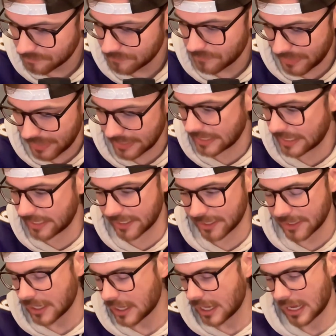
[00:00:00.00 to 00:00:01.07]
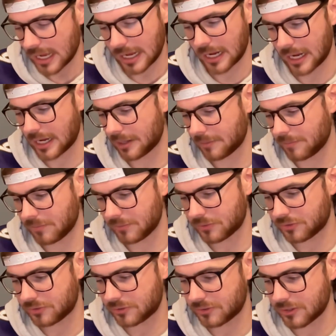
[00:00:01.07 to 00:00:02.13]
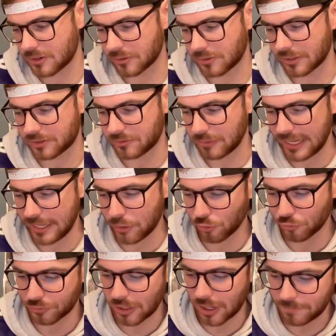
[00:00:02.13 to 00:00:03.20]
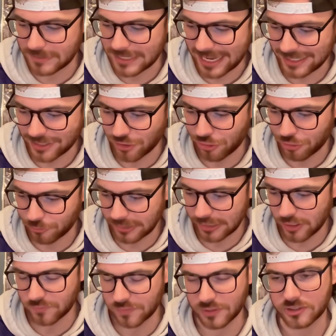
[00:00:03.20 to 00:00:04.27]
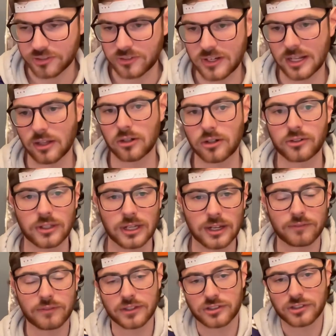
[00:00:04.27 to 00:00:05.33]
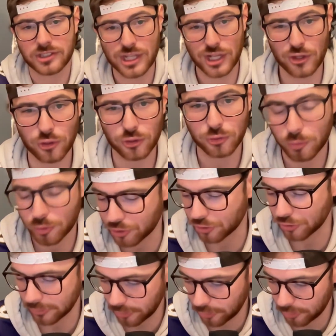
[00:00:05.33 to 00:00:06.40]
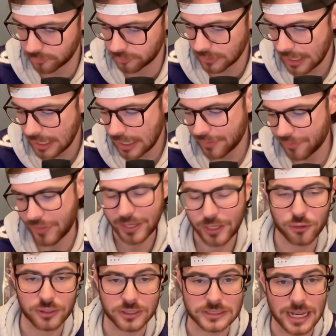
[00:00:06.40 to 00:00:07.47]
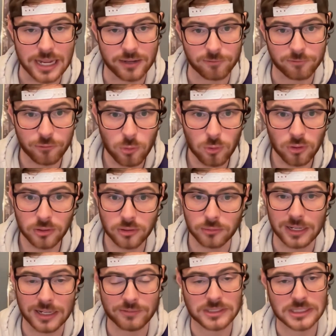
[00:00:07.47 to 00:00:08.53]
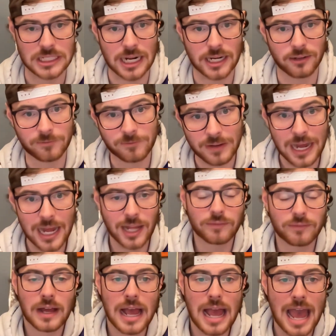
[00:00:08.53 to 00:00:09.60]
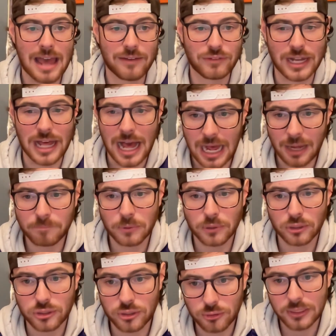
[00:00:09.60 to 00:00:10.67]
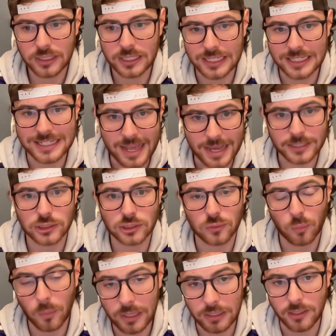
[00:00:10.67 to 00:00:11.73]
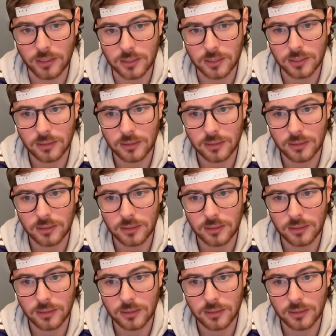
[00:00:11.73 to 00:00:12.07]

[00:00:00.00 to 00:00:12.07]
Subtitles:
They need it. So the Eagles are up 10-3 over the Steelers. If the Steelers were to lose, they go to 10-4. The Ravens 9-5 have an opportunity next week